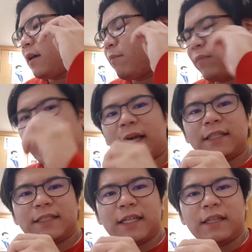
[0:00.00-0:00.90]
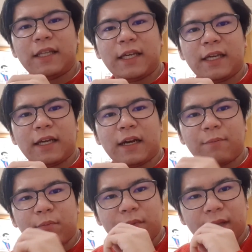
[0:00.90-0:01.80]
blends in the
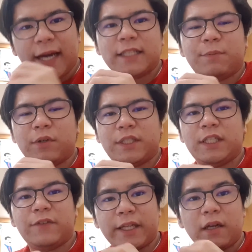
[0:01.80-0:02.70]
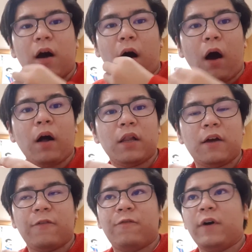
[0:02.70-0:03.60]
knight motif that all
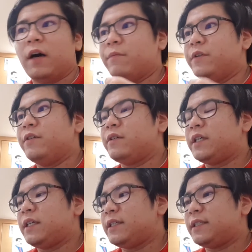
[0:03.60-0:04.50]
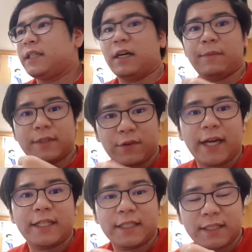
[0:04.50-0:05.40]
of Ryuki's
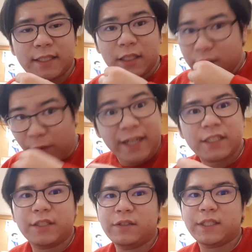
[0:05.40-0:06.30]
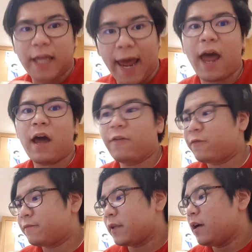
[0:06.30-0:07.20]
rider suits
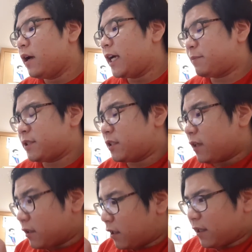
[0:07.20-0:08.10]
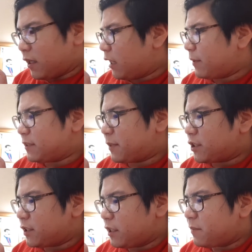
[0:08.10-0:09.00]
have, especially on the helmet,
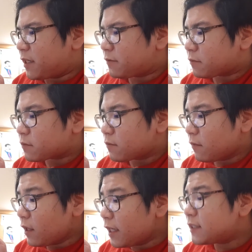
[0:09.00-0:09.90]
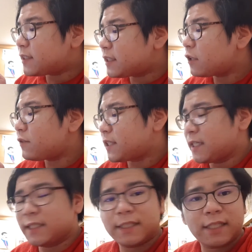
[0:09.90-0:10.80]
especially, but it still
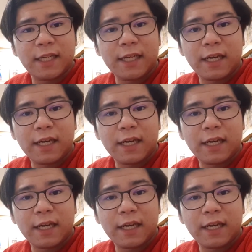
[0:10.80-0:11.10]
retains the